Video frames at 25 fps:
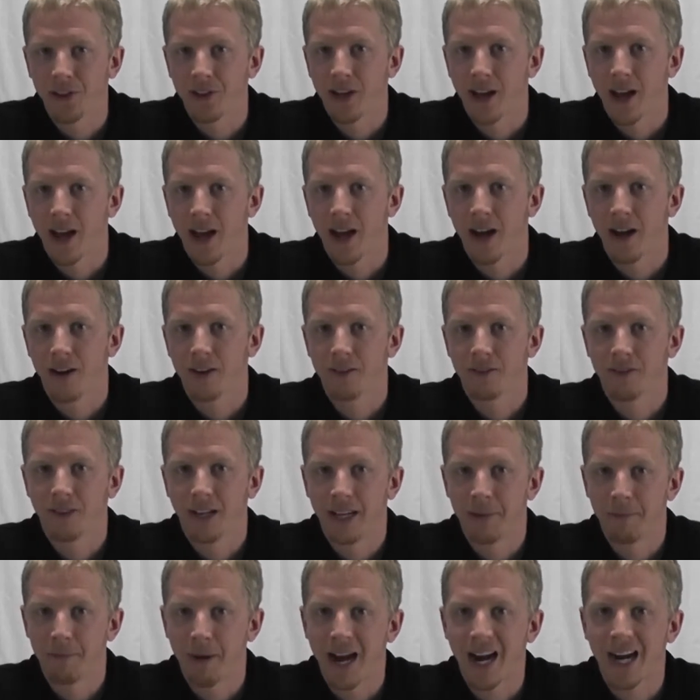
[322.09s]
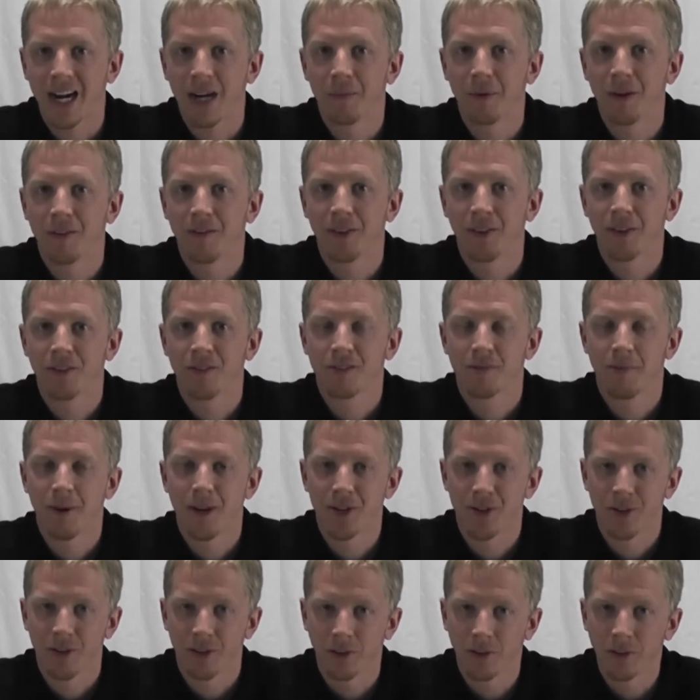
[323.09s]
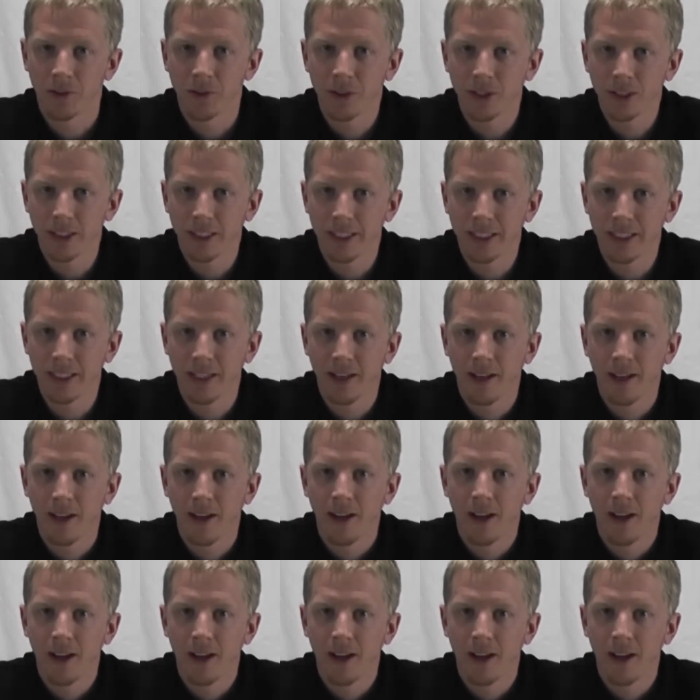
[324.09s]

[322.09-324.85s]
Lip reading: to have a backup of your information locally.